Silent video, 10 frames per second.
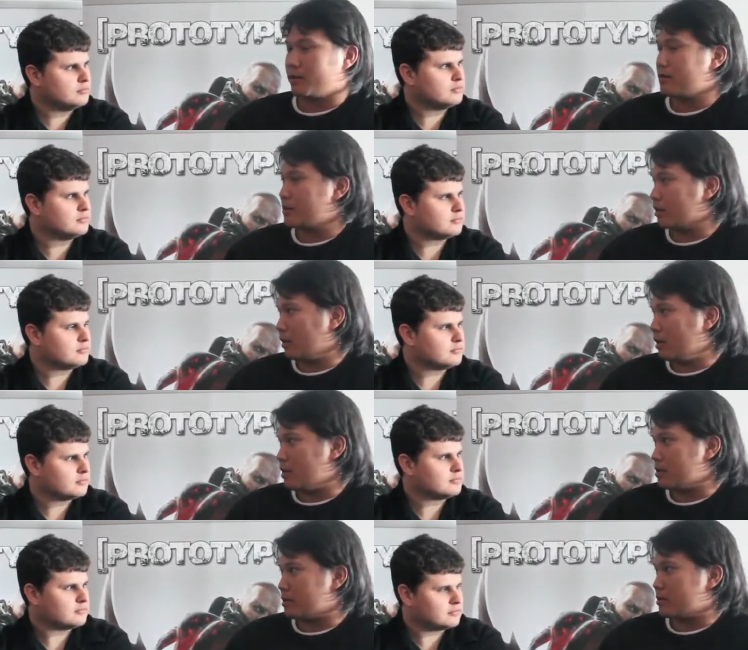Speaker 1: now gives you
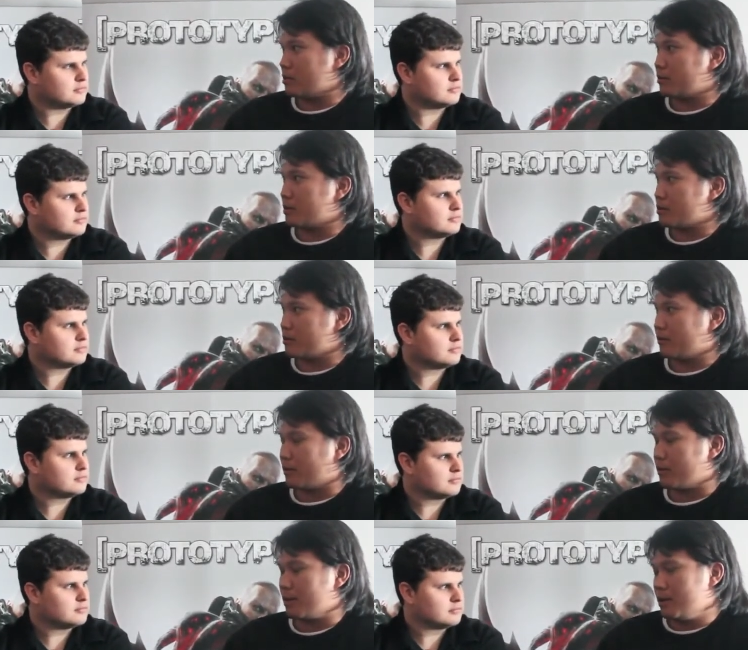claws, and so on and so
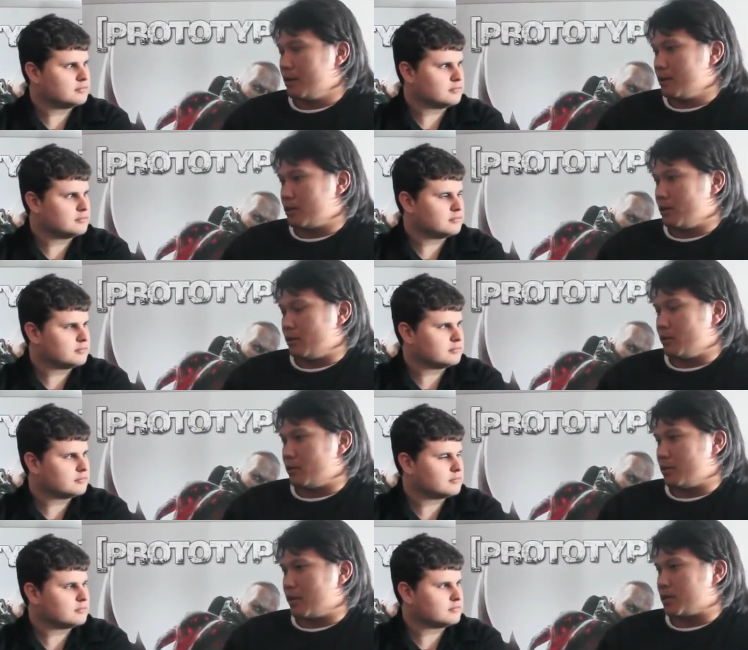forth. So
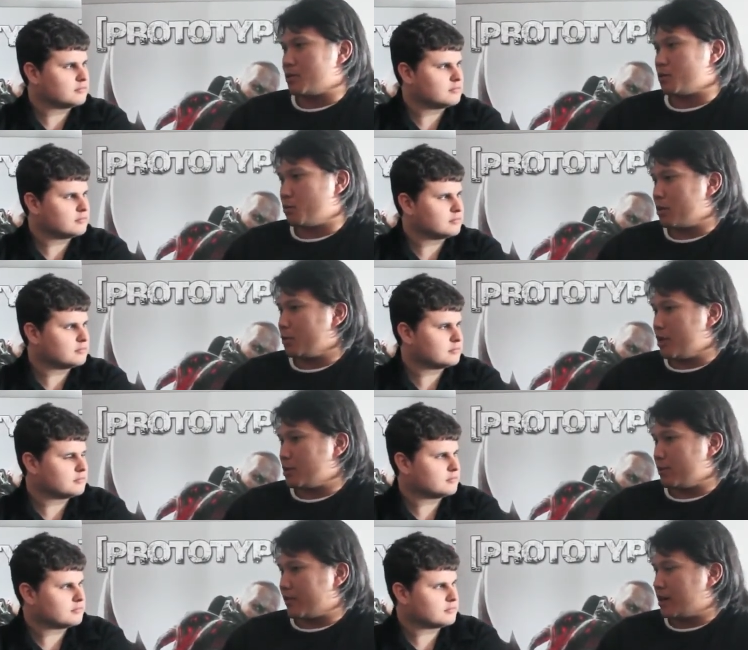that's just one of the
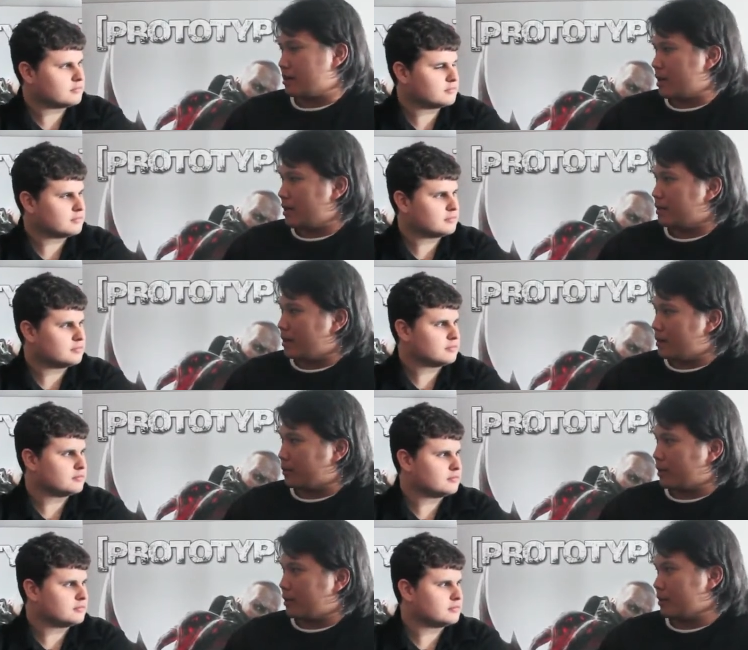ways we've kind of tied the
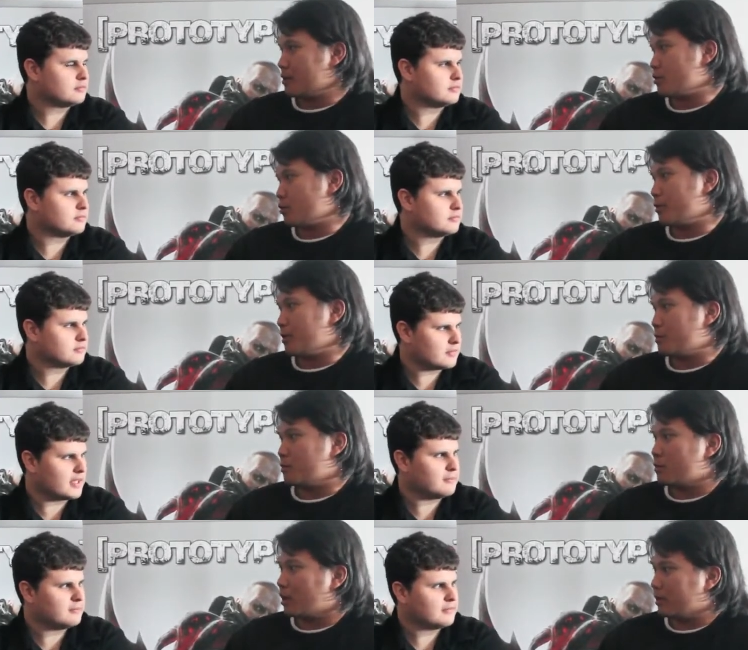gameplay and the
Speaker 2: story
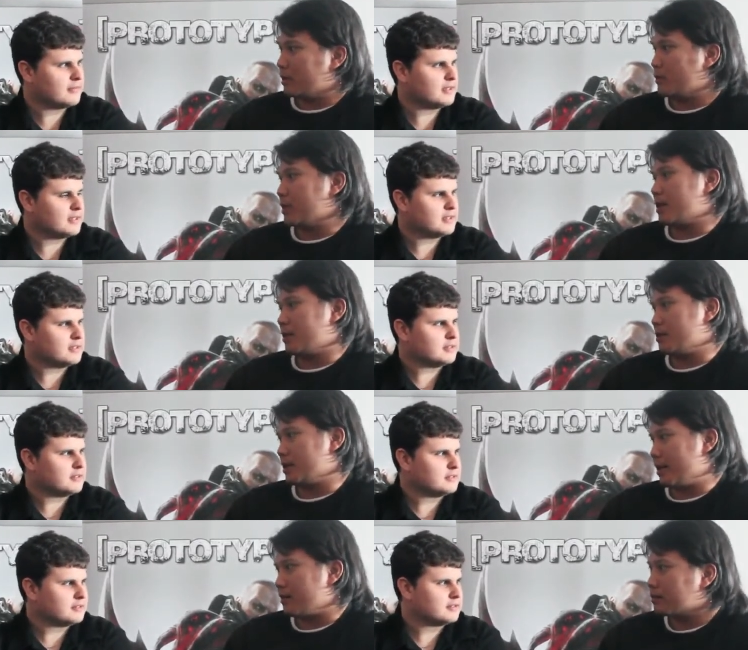yeah. a little bit tighter
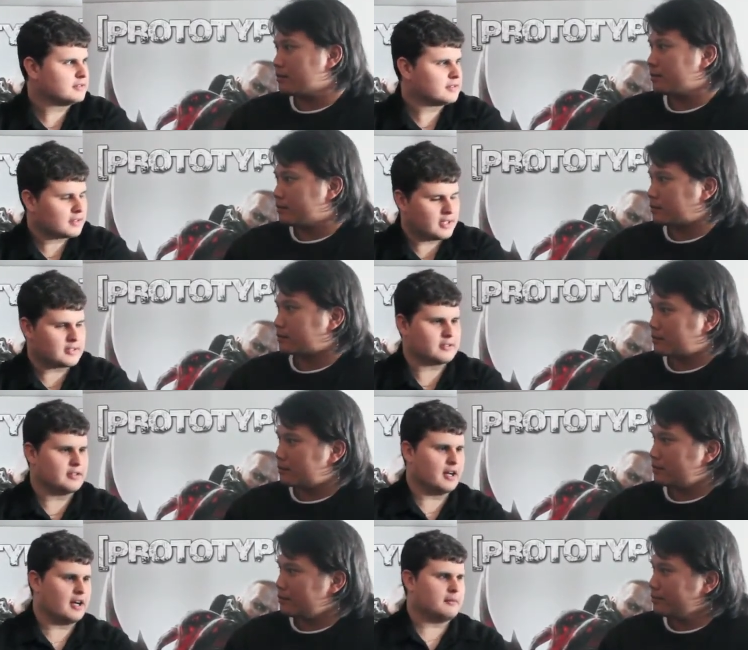together. That's
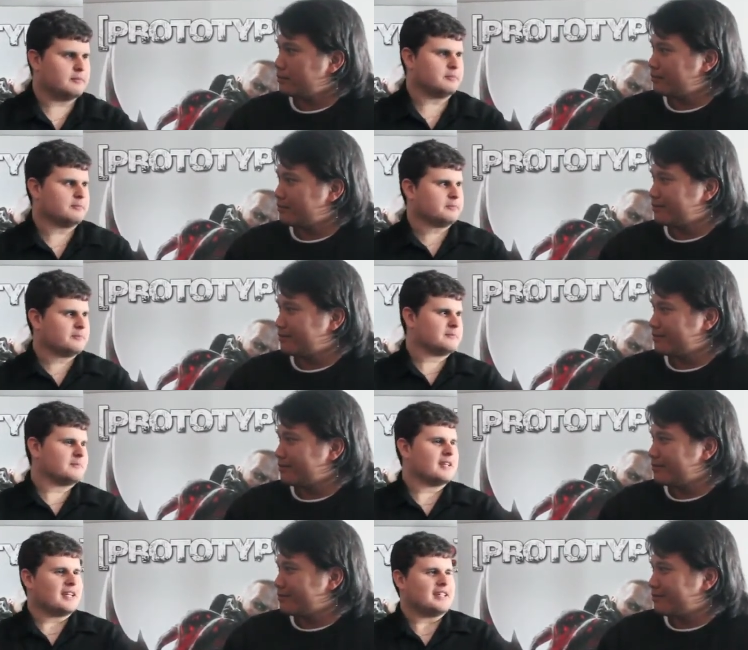good. Um,
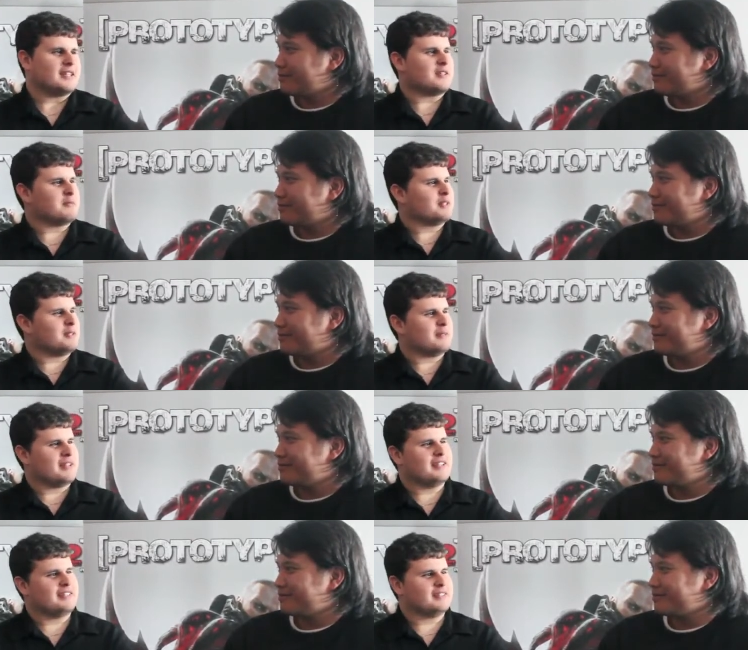there's no
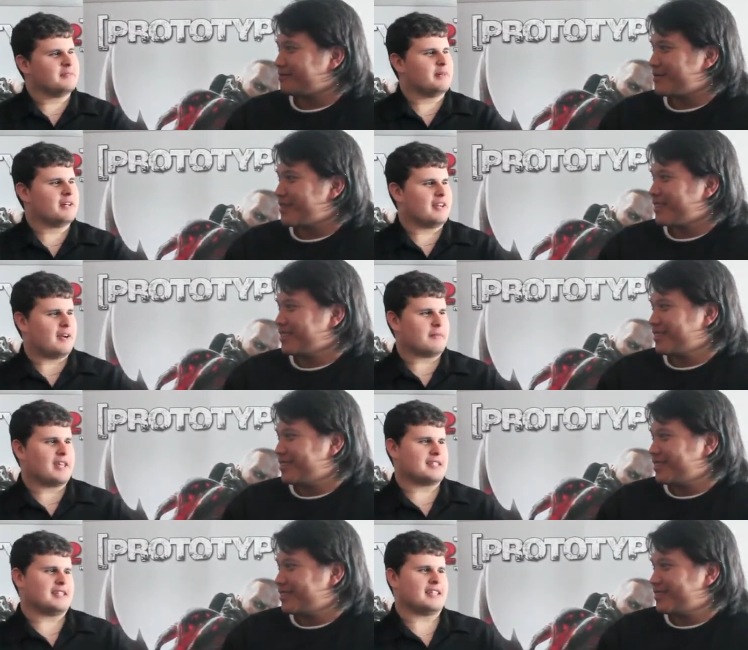multiplayer, but I'm
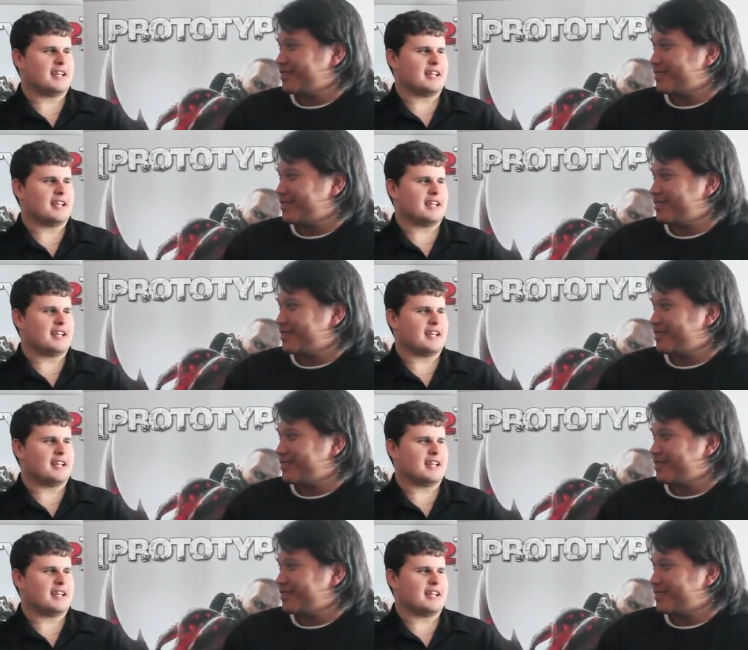guessing